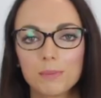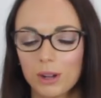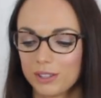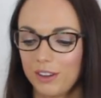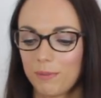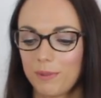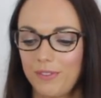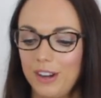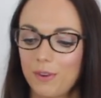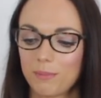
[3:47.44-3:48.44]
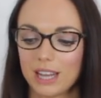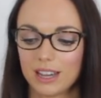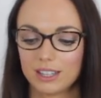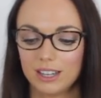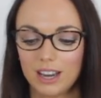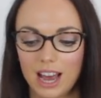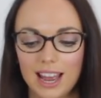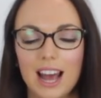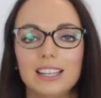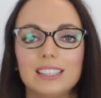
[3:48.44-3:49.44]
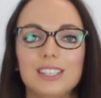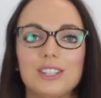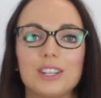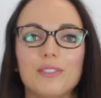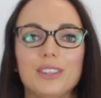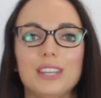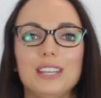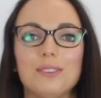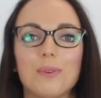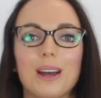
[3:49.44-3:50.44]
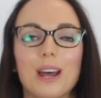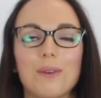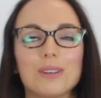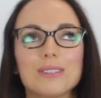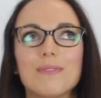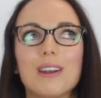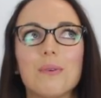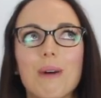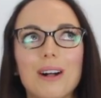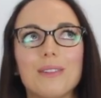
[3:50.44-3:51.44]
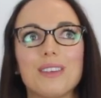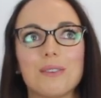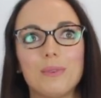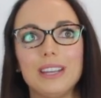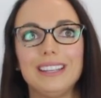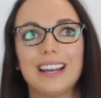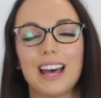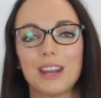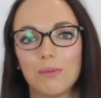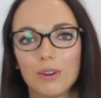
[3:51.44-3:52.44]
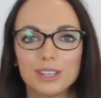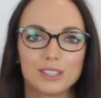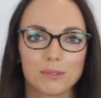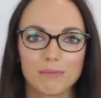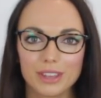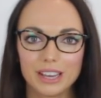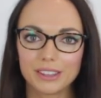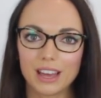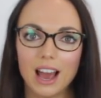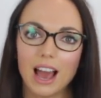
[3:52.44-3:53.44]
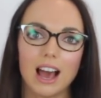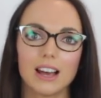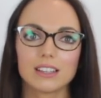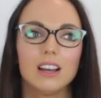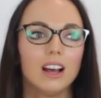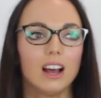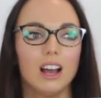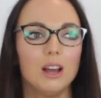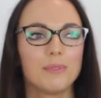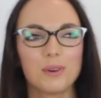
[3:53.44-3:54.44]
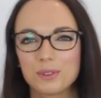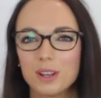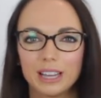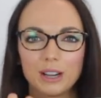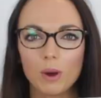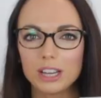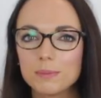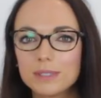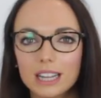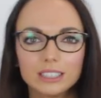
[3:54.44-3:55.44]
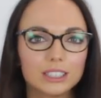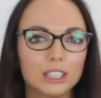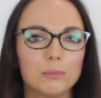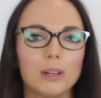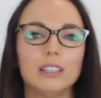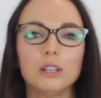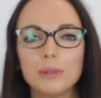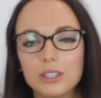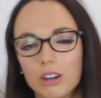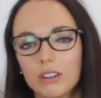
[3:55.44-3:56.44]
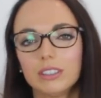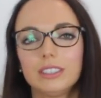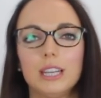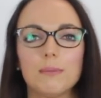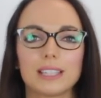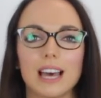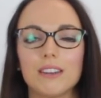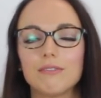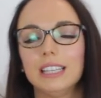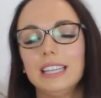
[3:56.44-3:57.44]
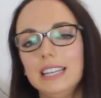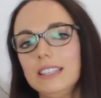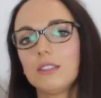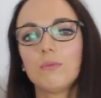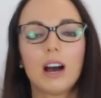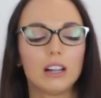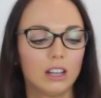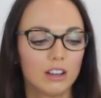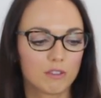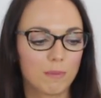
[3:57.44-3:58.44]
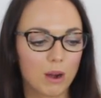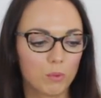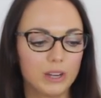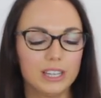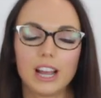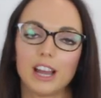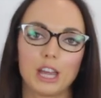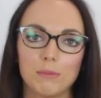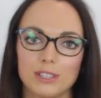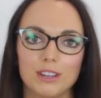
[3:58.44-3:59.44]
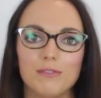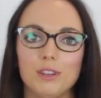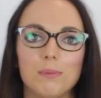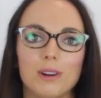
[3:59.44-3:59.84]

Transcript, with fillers: up, also from the free from section, I actually discovered these when I wasn't very well the other week, and I wanted something that had that was like quite substantial but a little bit chocolatey because I hadn't really eaten well for about a week. I gave myself food